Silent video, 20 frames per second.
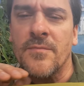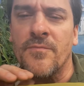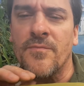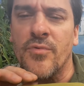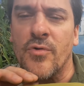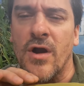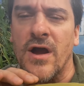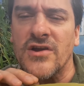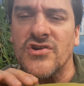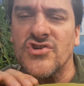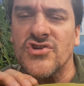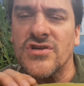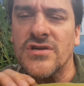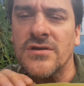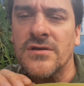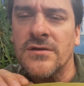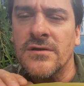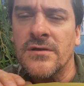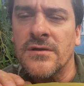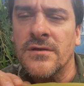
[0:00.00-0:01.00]

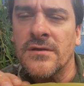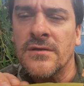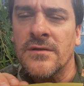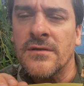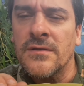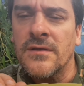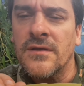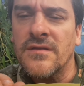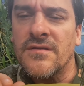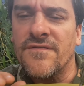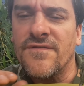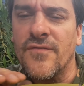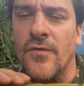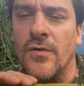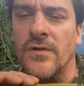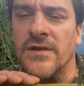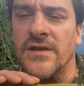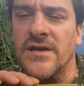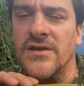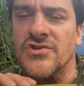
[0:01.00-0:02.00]
brush. The
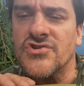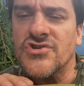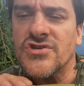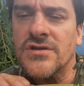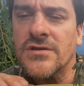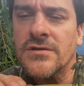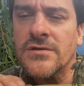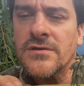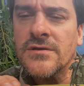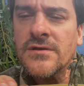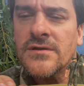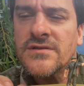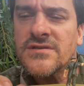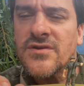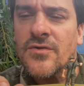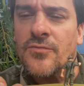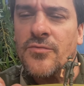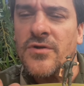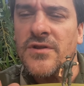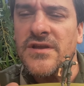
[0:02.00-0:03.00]
foliage. It's
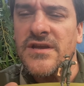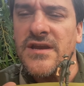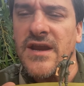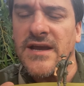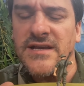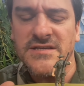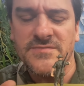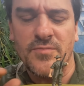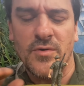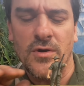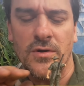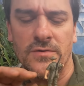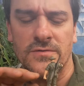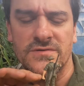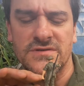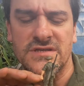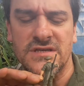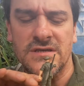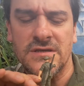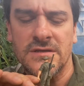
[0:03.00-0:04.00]
a really nice
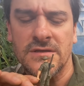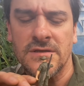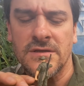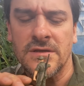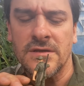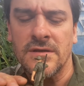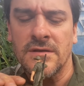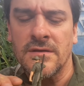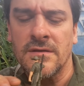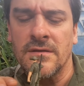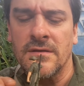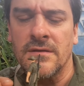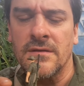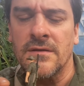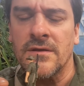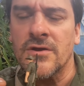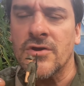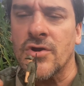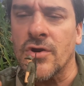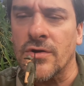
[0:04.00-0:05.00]
pose.
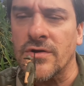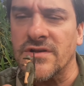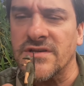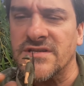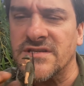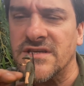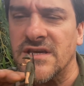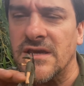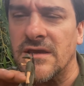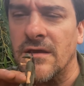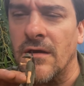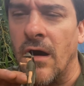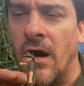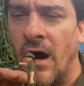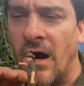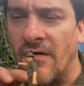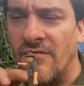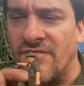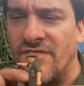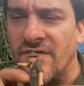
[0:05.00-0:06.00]
Courtesy
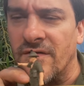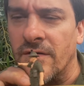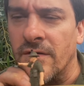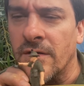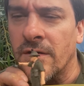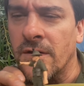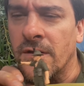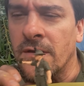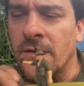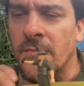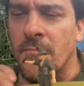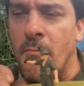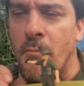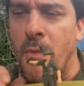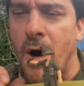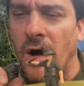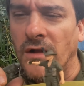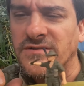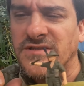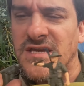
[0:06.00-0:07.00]
of
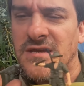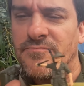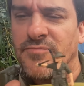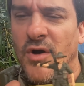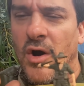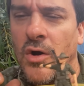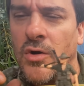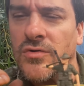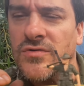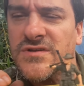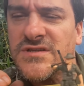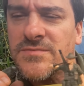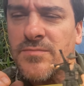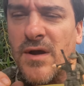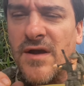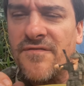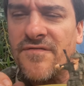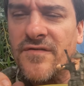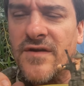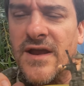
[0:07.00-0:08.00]
multi-pose,
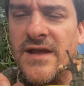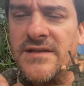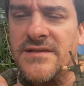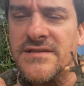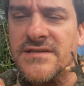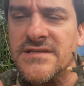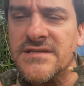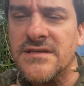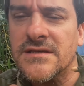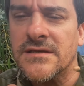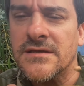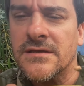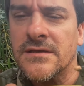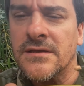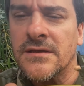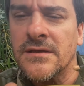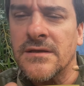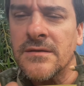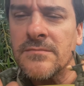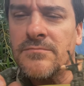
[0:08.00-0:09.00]
my friends,
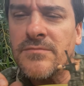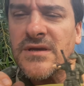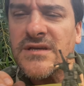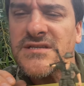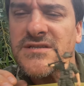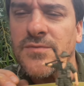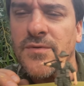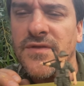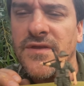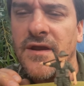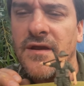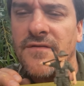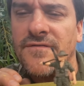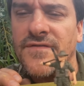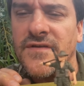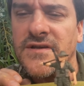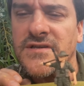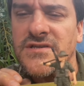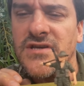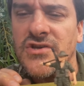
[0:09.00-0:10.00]
mixed with
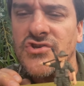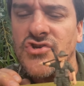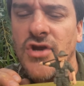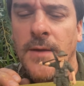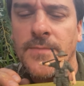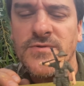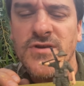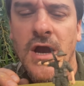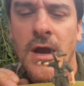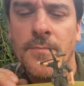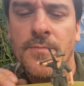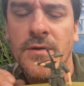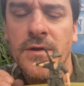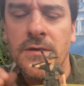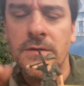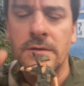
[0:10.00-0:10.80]
Airfix. Chop, chop.